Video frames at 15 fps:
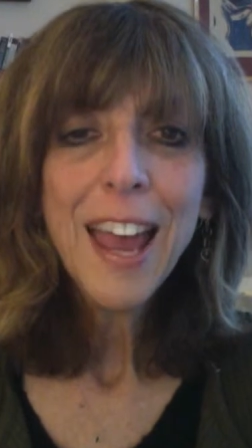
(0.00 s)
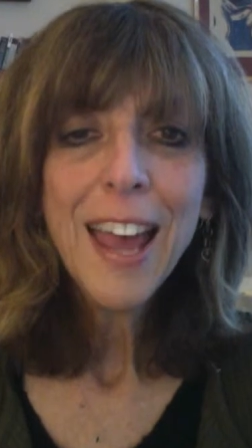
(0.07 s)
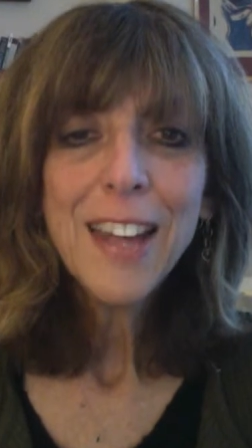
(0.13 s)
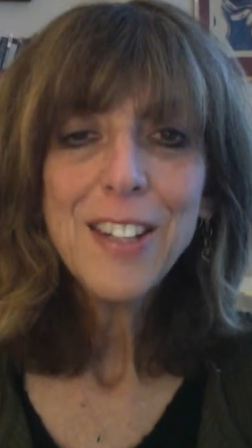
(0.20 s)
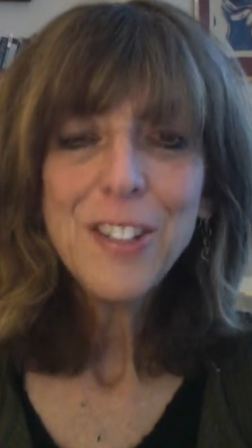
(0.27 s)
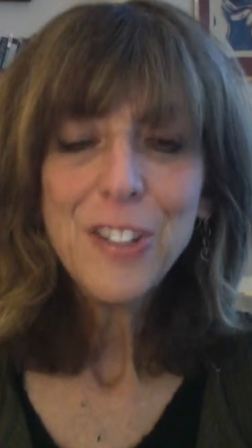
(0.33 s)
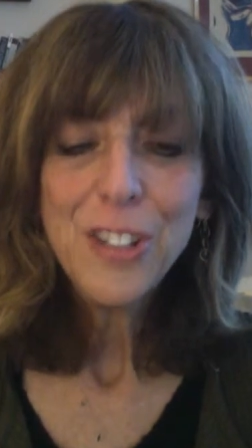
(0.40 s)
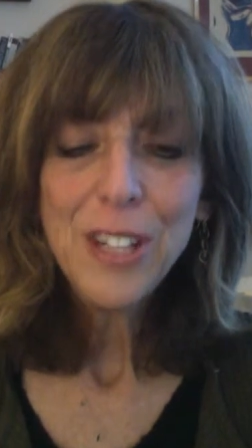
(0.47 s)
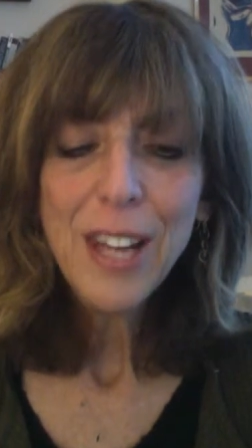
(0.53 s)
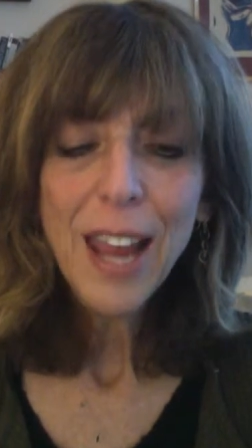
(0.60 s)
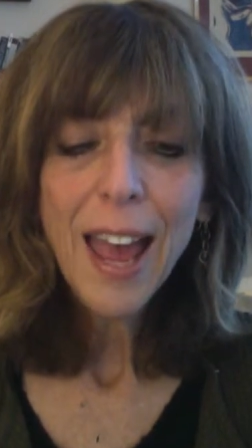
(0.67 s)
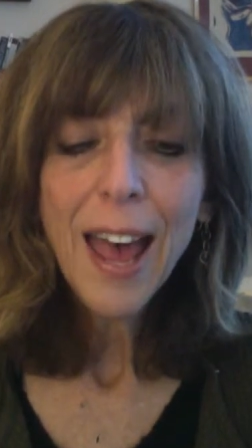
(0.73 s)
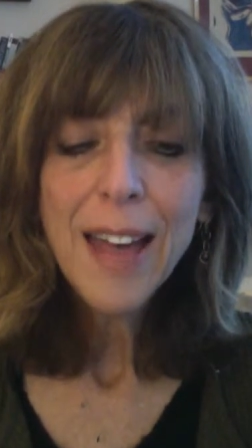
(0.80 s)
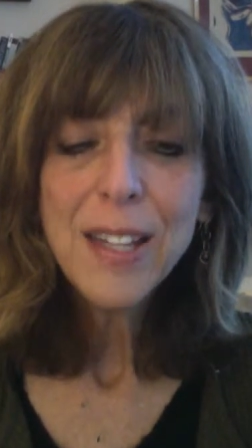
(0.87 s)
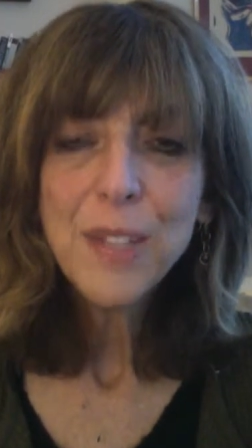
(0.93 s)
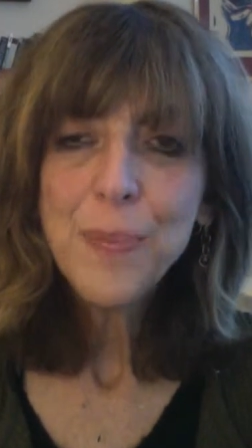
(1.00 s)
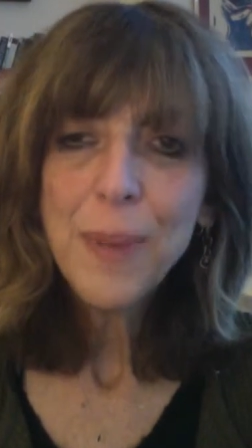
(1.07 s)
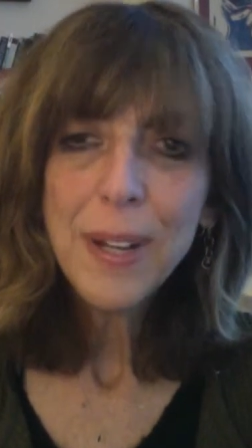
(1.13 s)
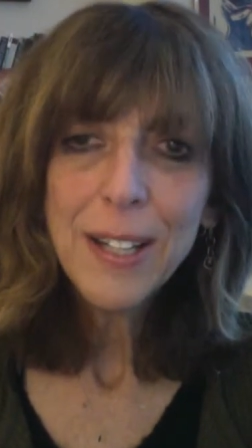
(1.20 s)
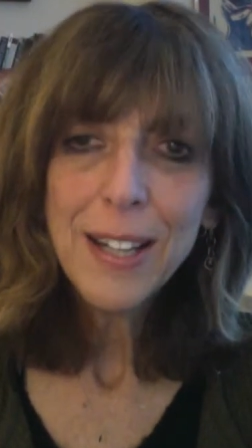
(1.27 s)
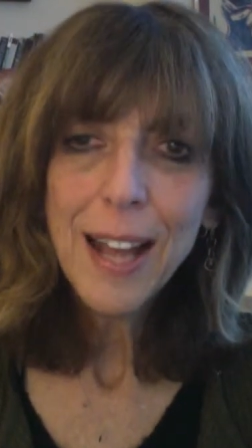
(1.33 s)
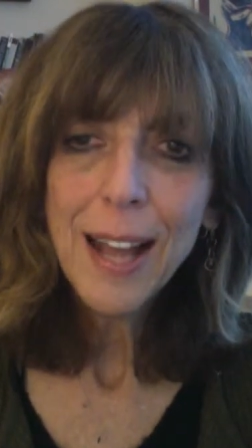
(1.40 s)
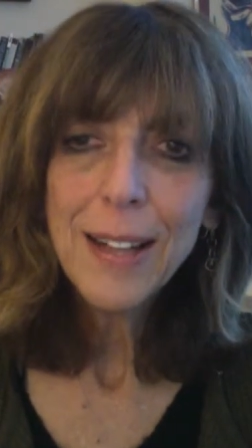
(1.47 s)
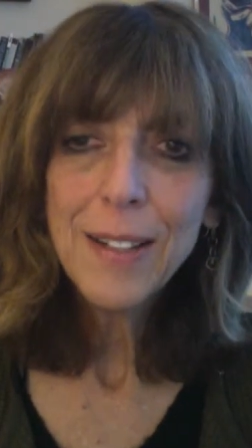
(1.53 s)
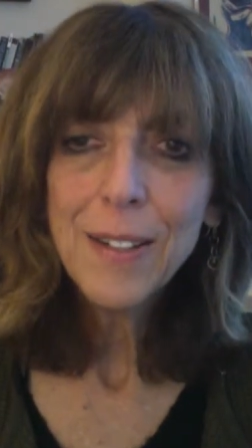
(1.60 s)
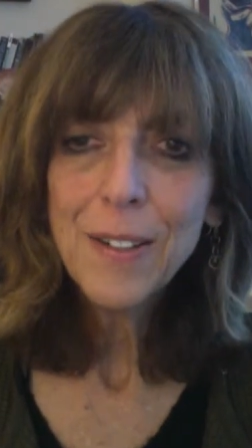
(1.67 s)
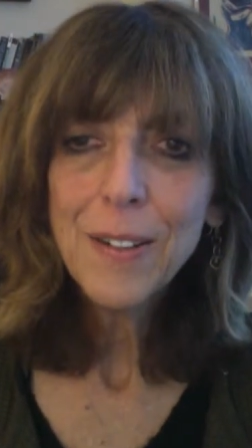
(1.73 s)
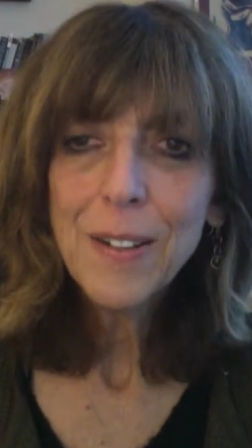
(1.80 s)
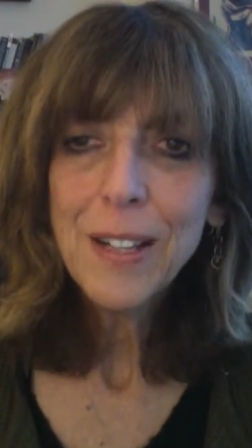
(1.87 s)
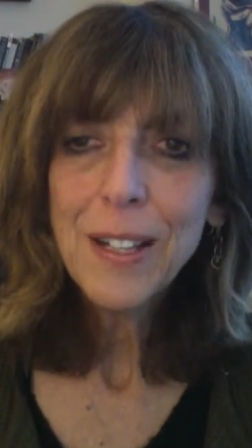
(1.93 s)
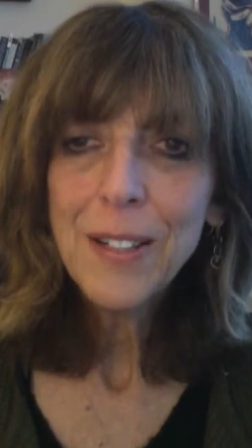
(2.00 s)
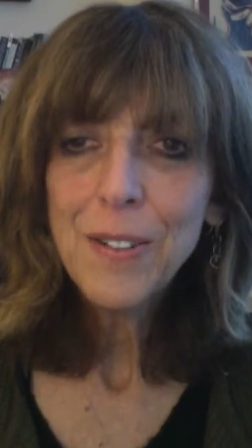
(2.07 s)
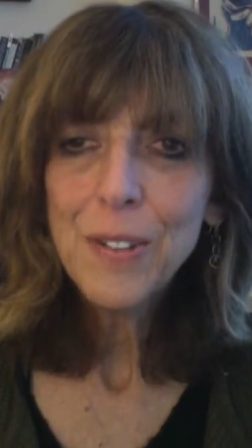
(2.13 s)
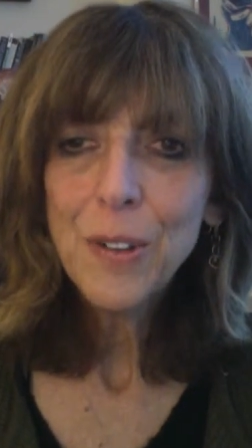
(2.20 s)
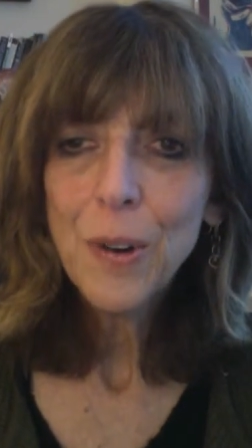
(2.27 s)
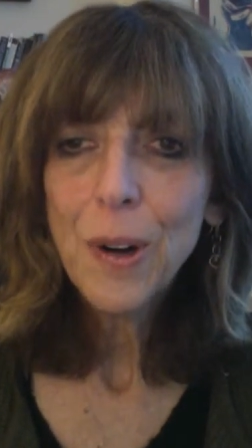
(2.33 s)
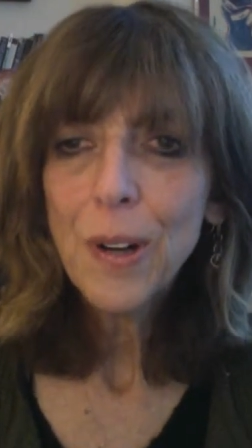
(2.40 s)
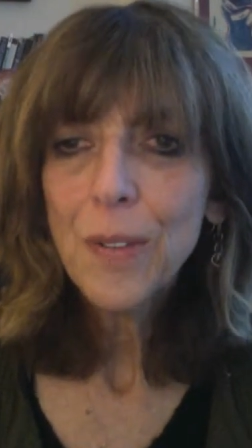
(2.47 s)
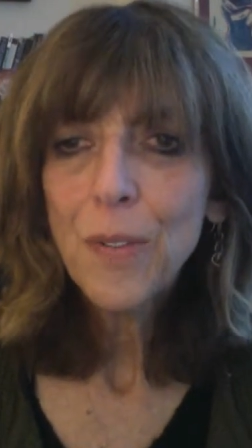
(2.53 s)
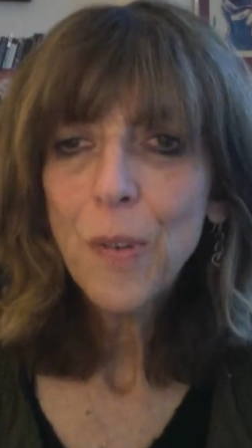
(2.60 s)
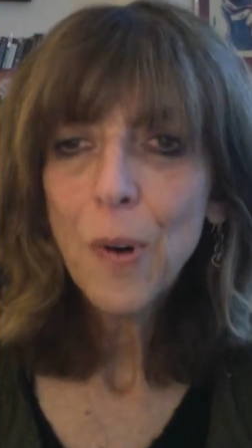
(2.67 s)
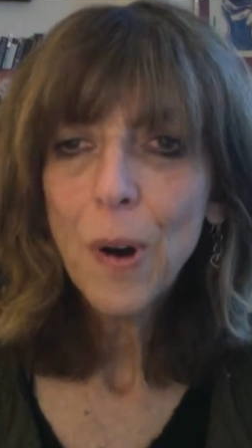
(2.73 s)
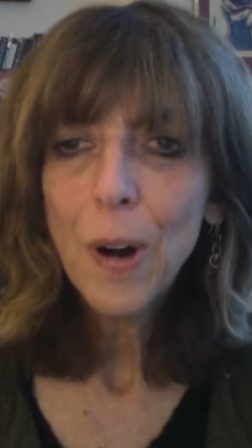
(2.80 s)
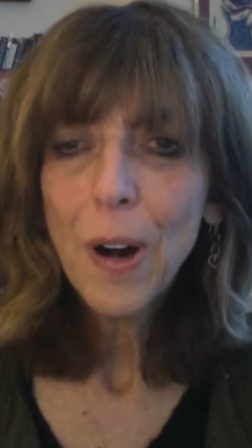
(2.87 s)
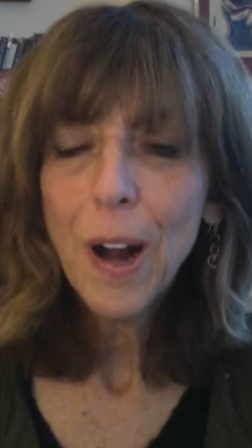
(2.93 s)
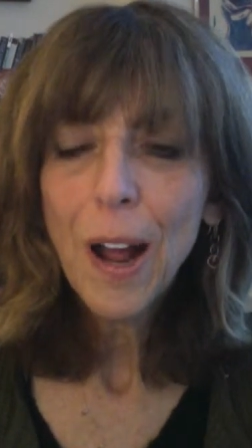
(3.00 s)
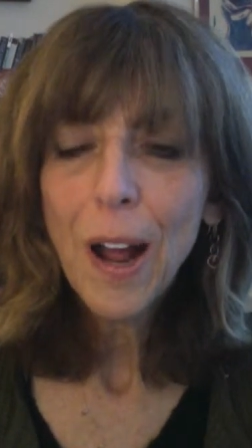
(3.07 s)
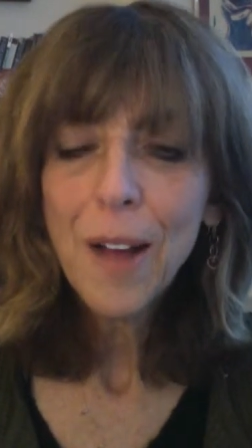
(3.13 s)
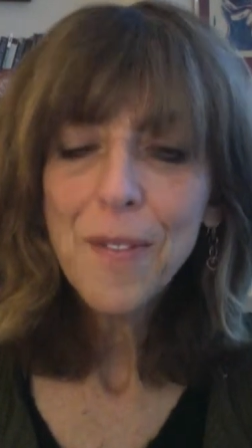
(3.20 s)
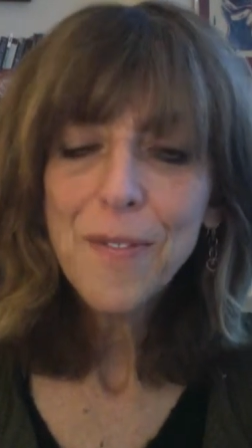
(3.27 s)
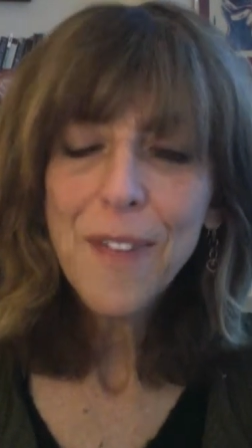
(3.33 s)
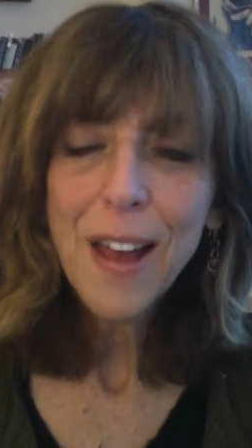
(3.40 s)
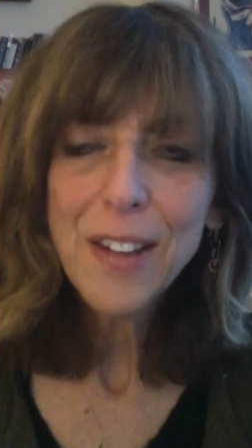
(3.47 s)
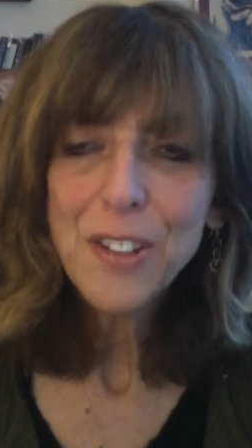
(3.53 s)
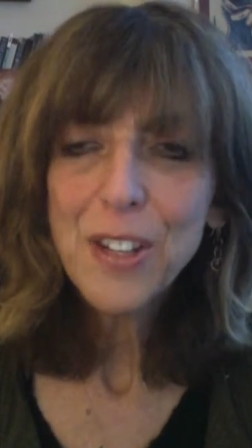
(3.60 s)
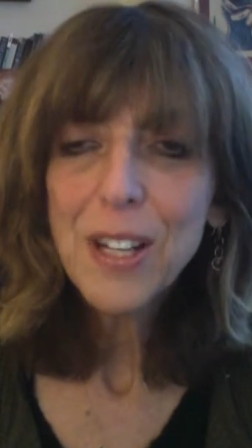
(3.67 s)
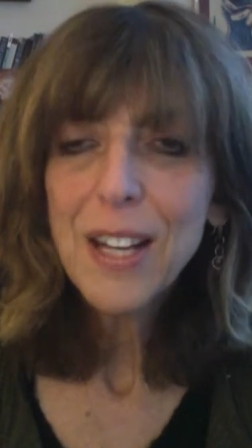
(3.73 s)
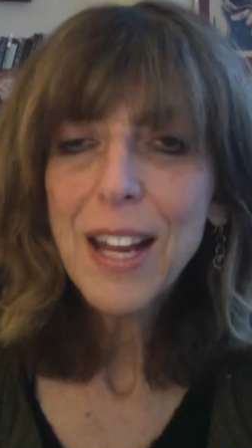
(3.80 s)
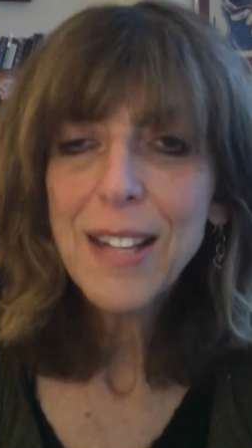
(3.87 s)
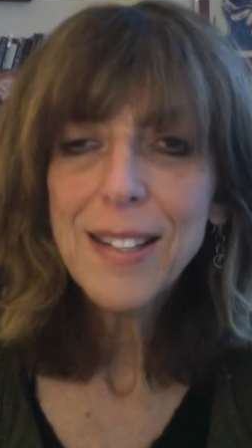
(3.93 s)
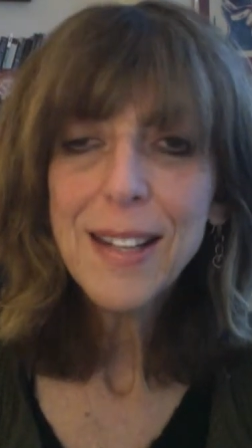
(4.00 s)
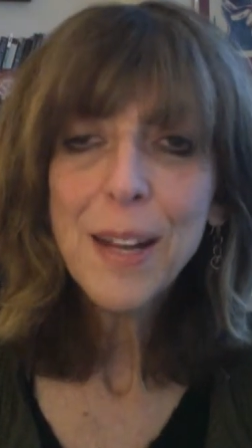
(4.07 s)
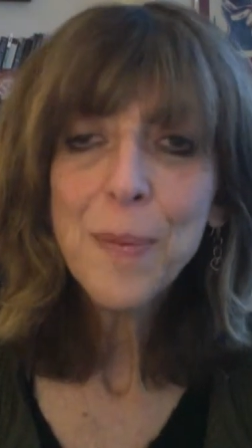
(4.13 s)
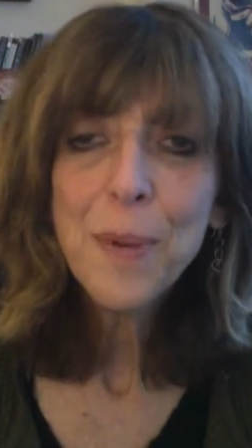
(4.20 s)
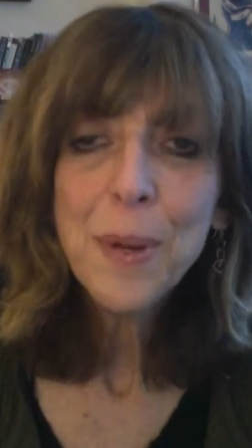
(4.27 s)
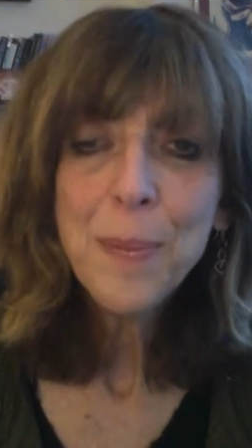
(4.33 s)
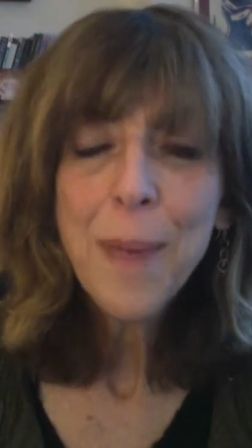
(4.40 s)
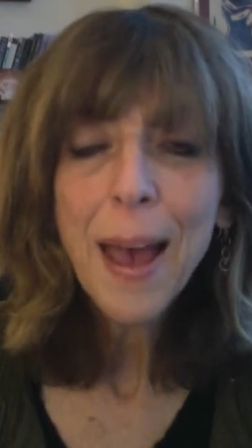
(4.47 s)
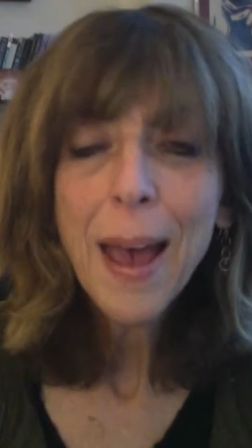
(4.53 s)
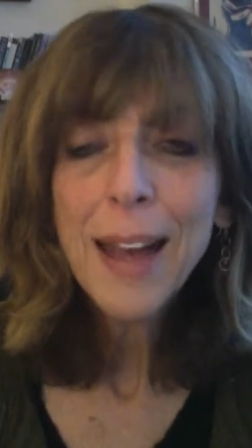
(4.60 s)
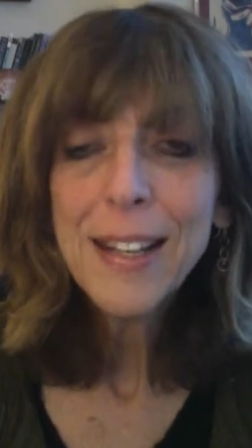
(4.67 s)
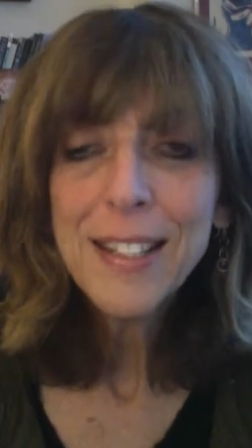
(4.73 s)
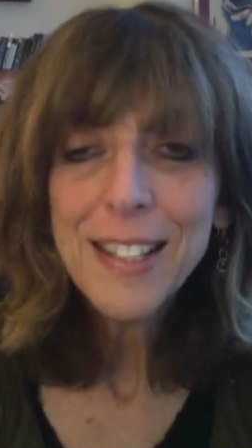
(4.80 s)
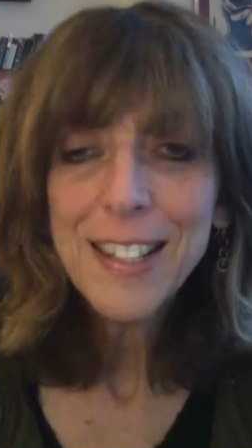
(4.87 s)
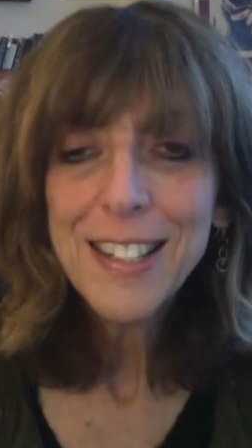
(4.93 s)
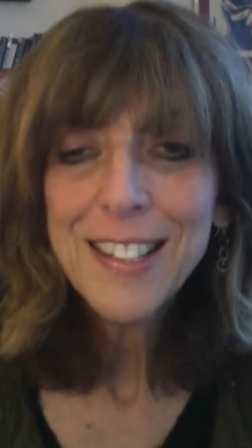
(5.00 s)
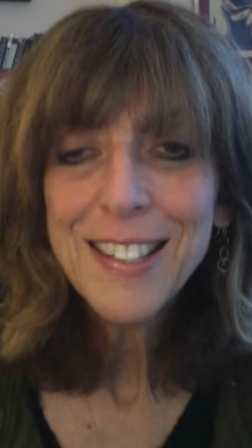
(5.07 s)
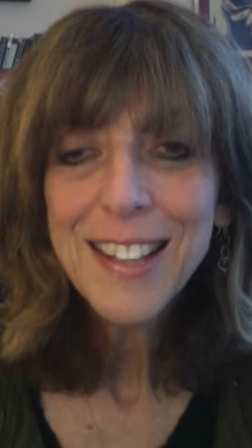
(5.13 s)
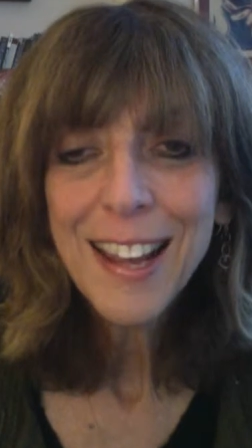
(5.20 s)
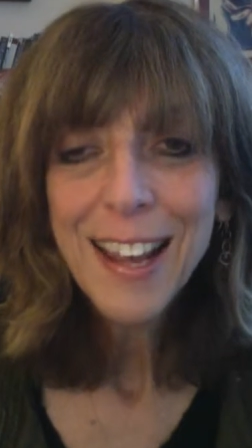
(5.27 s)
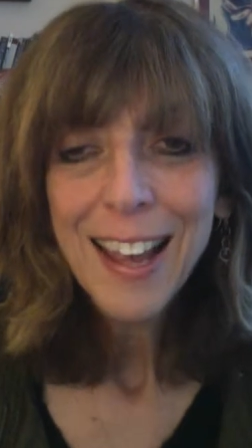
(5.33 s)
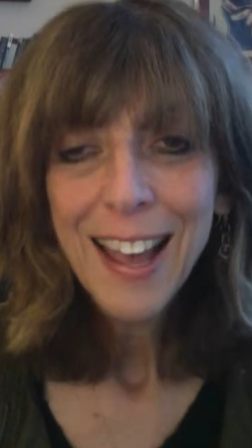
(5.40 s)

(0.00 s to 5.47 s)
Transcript: and she has been an editor in New York for fashion and celebrity magazines.